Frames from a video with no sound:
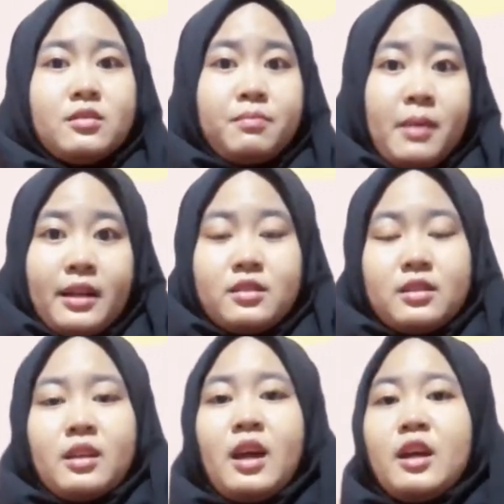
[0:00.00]
But
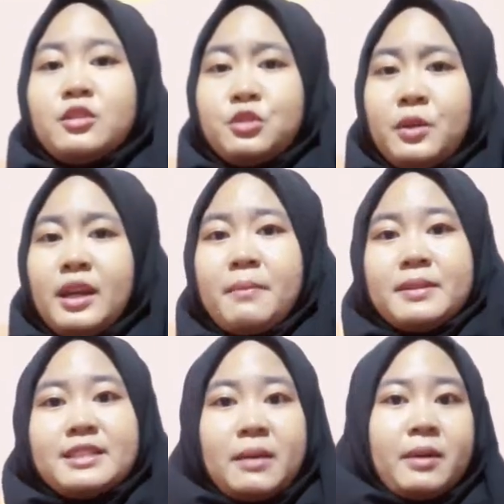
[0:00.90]
during a
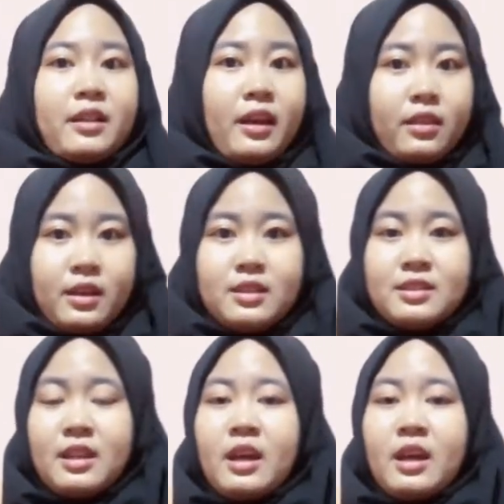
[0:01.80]
pandemic like this,